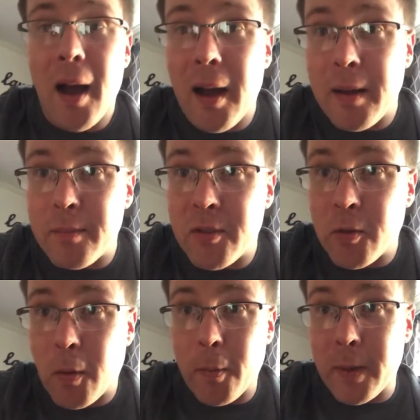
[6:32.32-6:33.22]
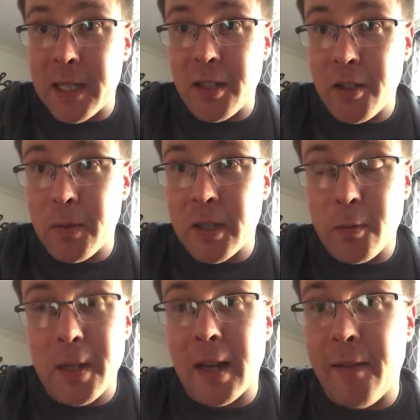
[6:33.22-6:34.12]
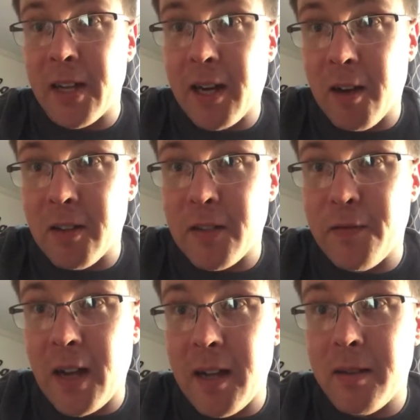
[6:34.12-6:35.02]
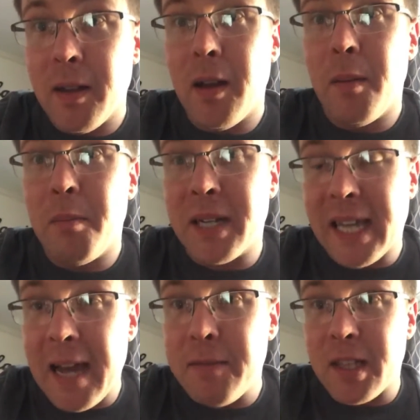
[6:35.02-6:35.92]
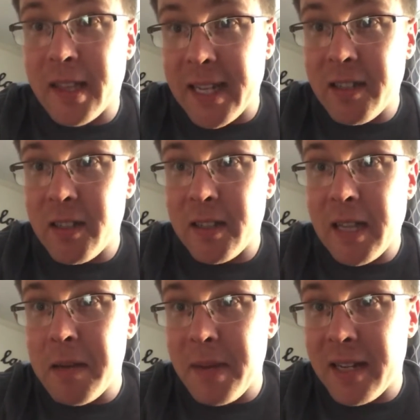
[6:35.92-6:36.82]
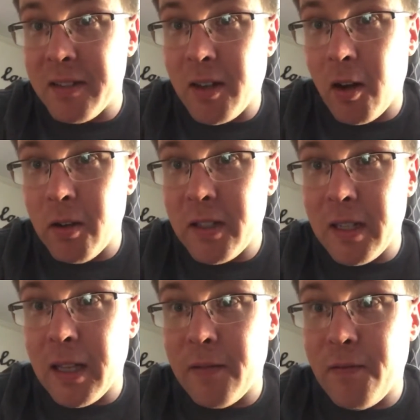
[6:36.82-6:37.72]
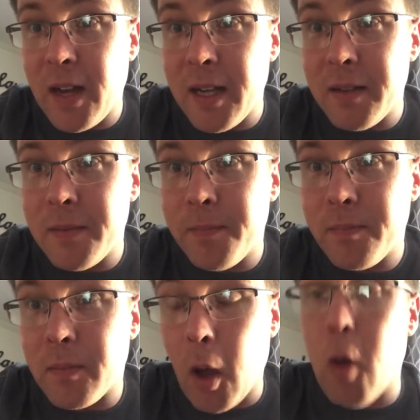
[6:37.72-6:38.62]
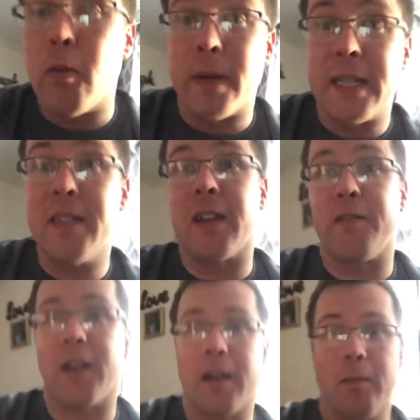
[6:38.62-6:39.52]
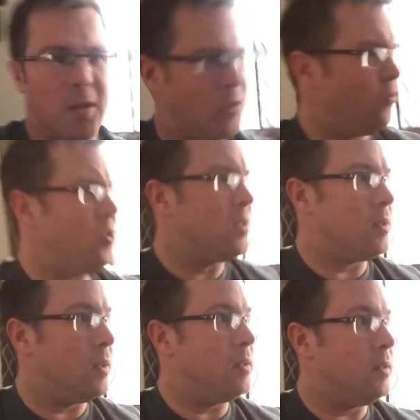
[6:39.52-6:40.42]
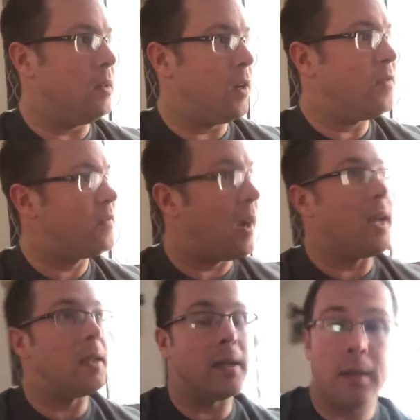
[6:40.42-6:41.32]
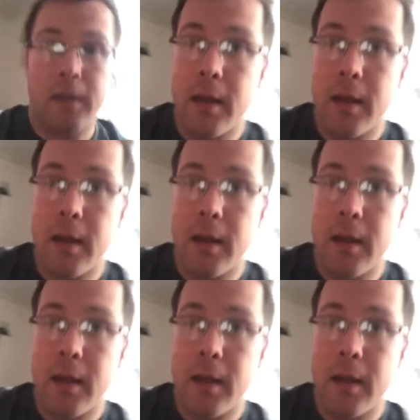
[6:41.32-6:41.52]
um, so what we're gonna do is we don't have any cards on file but Gavin thinks that Amanda's card is no, still on file. on file. Oh, it is on file. Well, you should unfile it.